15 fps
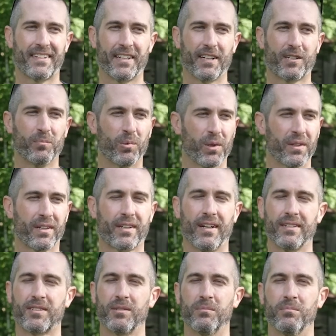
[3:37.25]
get a completely
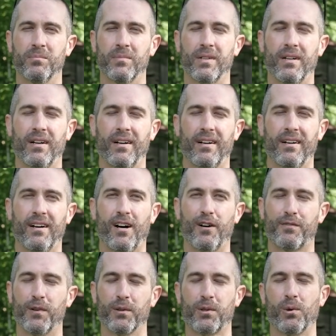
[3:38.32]
custom uh,
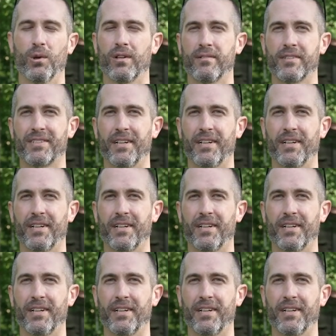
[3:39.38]
off-road coilover